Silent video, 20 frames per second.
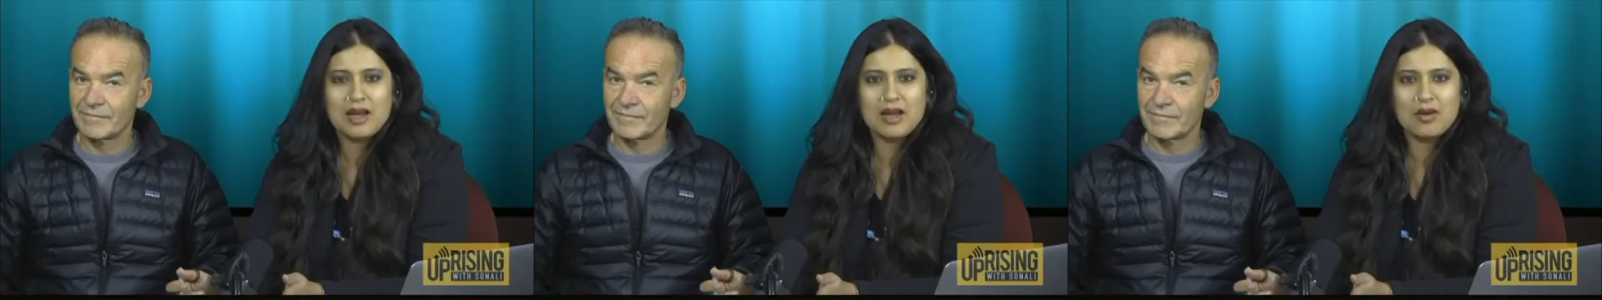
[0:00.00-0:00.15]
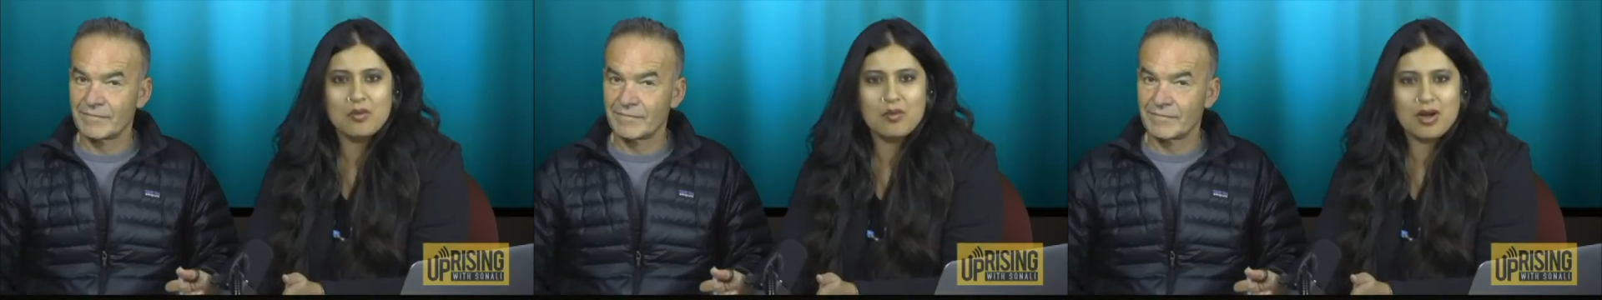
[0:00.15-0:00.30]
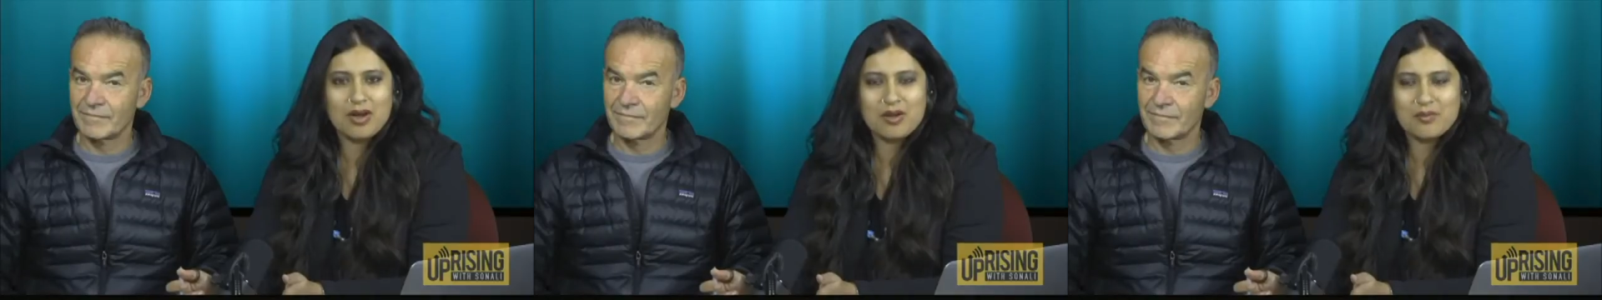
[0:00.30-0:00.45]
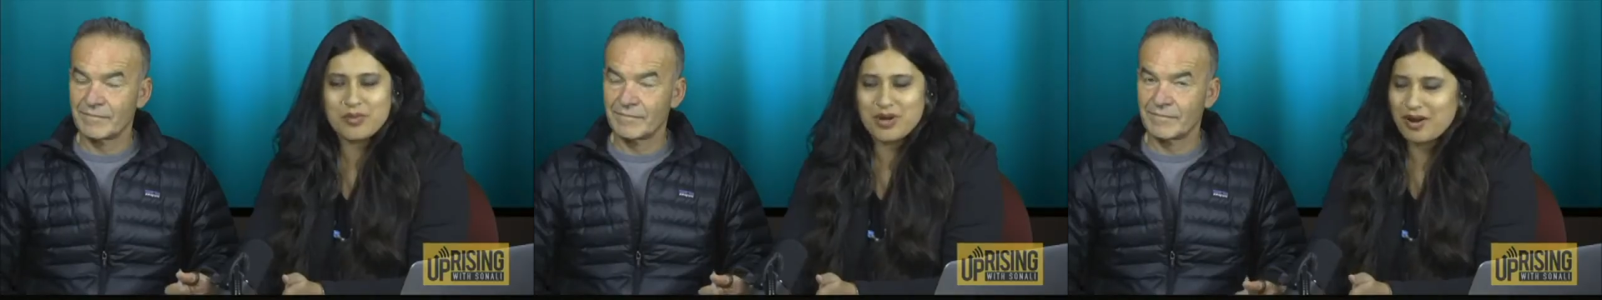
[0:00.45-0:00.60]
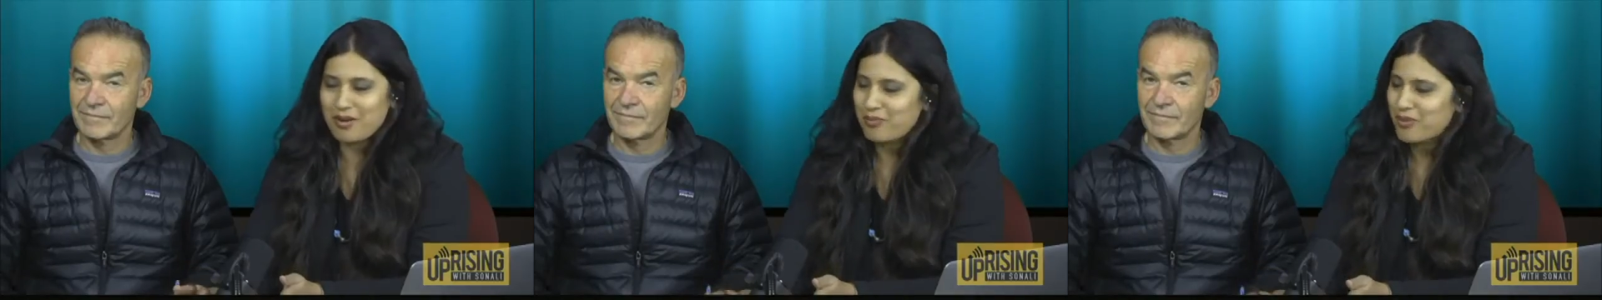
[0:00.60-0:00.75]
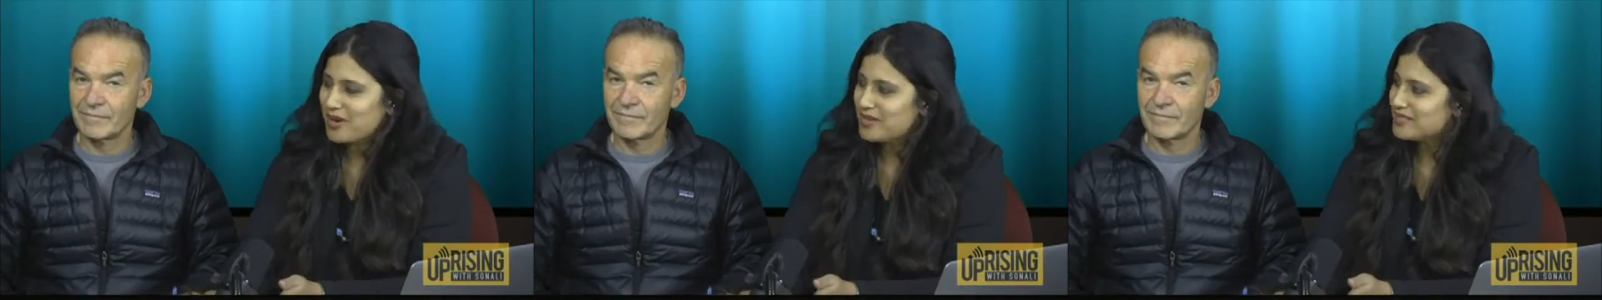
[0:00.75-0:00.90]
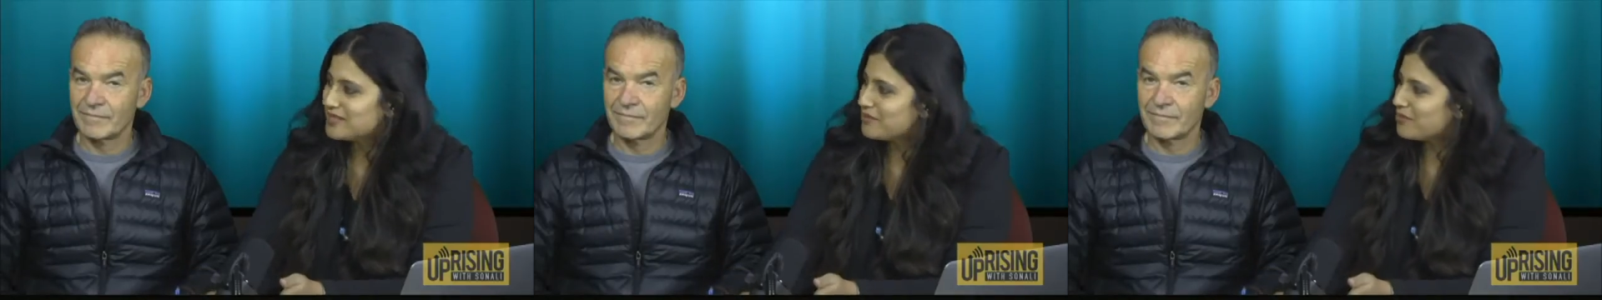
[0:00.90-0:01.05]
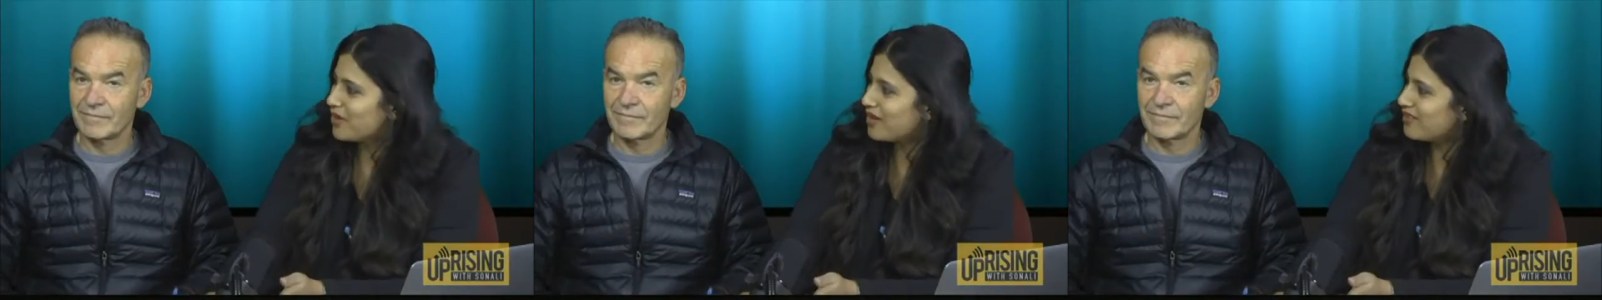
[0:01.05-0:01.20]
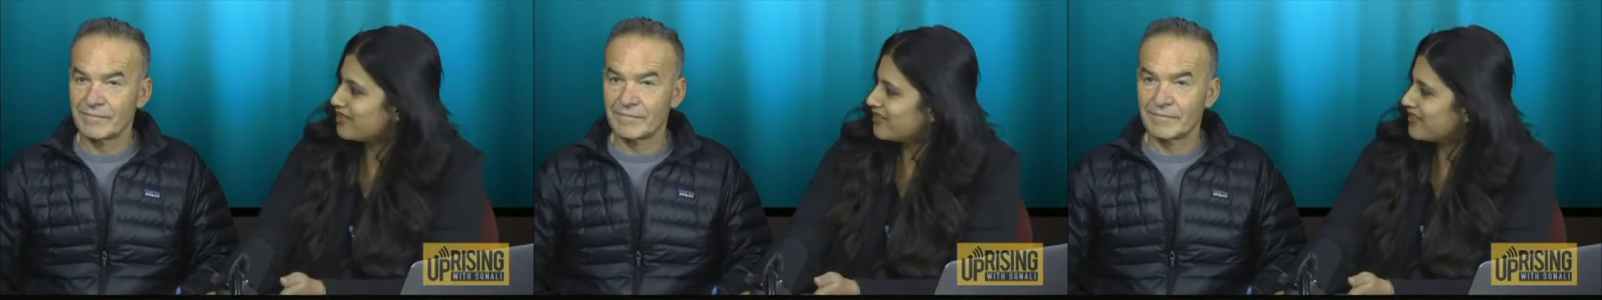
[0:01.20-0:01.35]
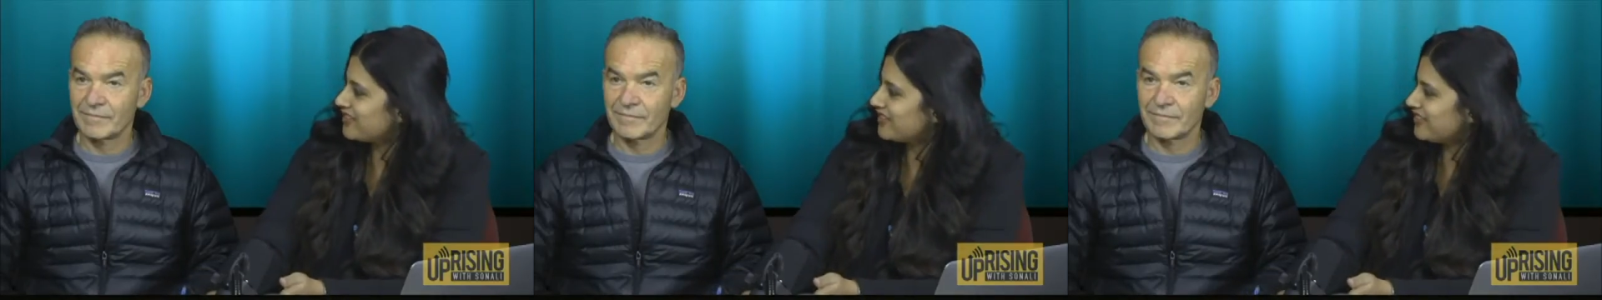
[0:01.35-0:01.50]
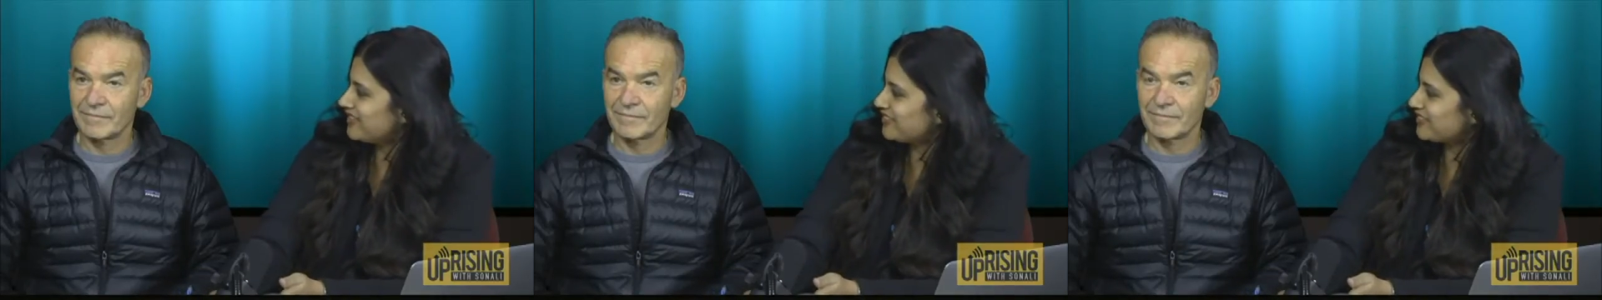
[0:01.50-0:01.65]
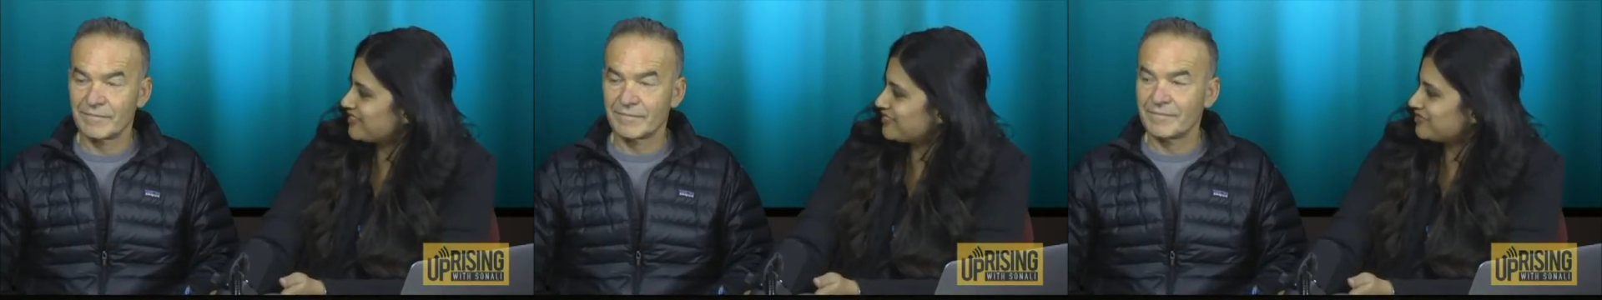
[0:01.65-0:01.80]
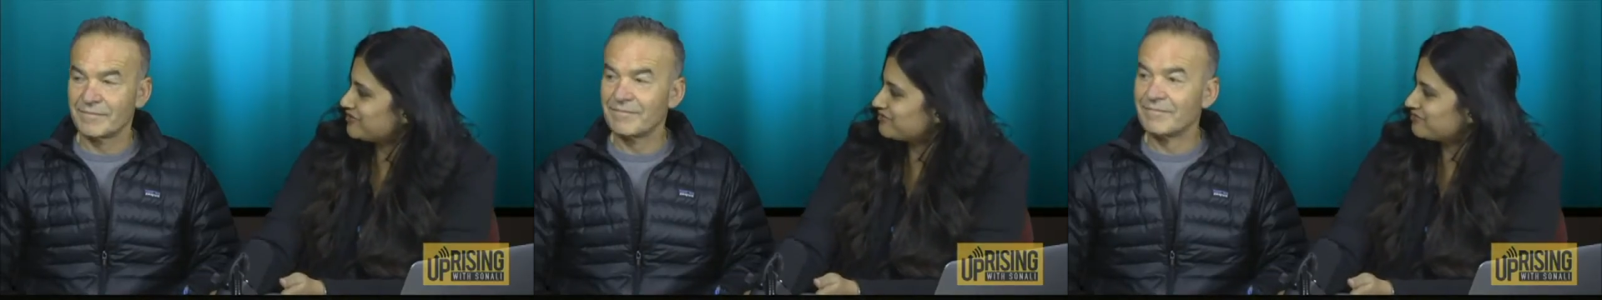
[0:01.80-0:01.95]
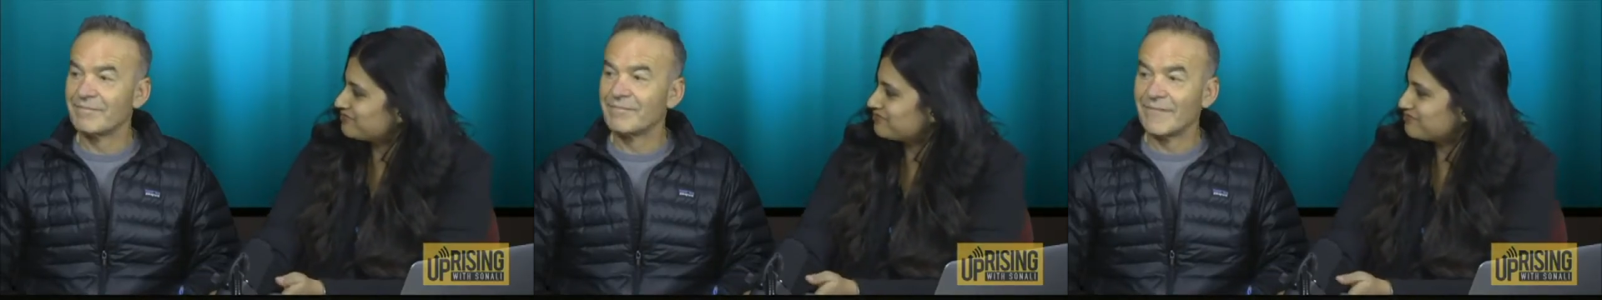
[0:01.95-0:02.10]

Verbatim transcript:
Speaker 1: Uh, welcome to Uprising, Margaret and Nick.